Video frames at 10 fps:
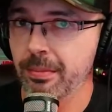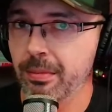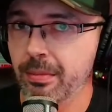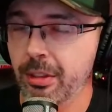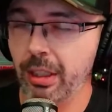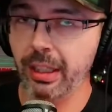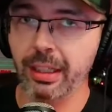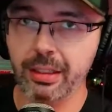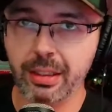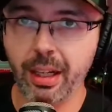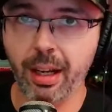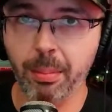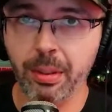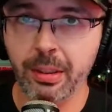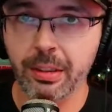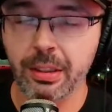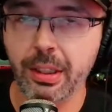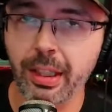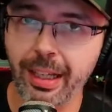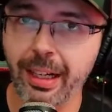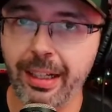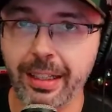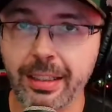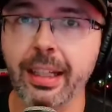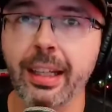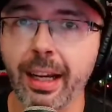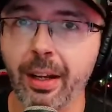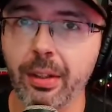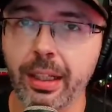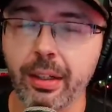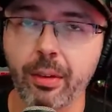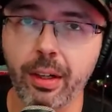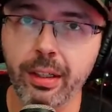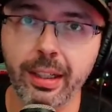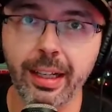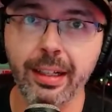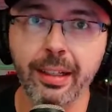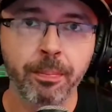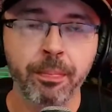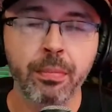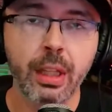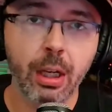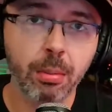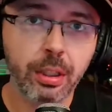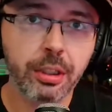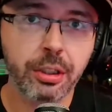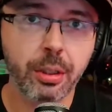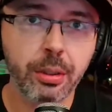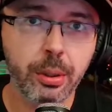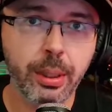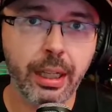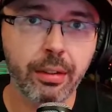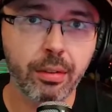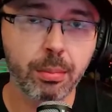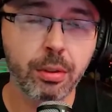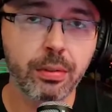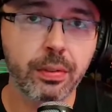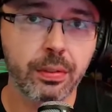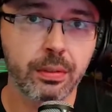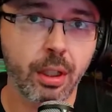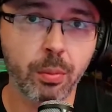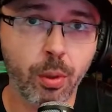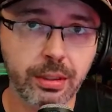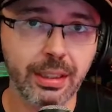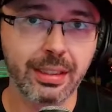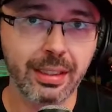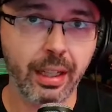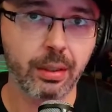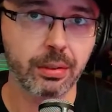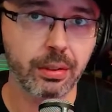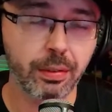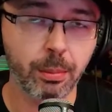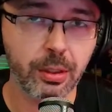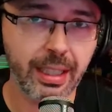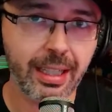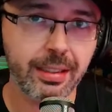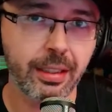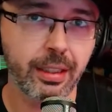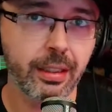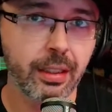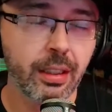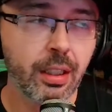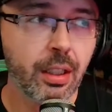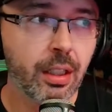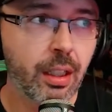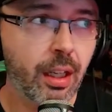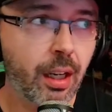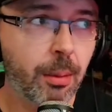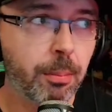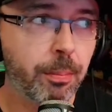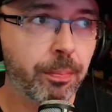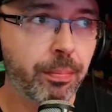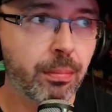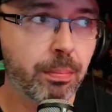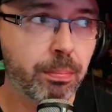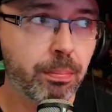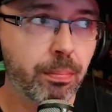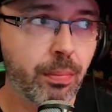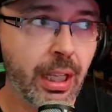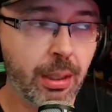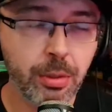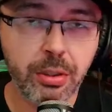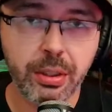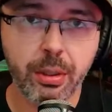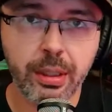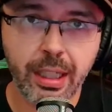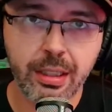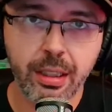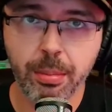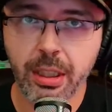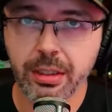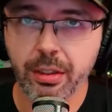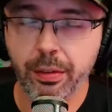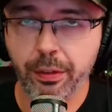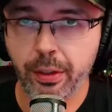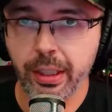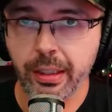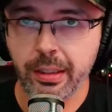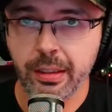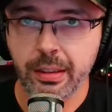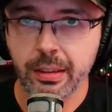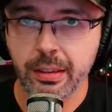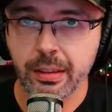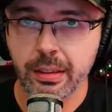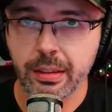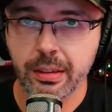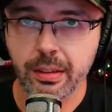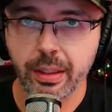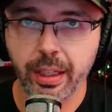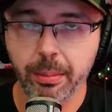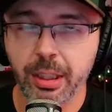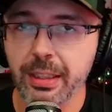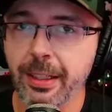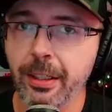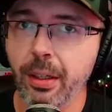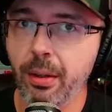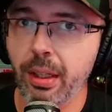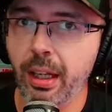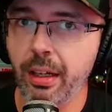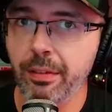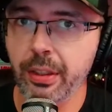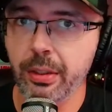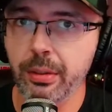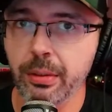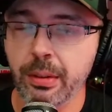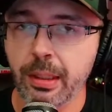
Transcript: to let it stop so that I can take it out later on in editing. Now I'm going to show you how to remove unwanted sounds from Audacity. And I'm using Audacity because it's free. Okay, because I know a lot of you...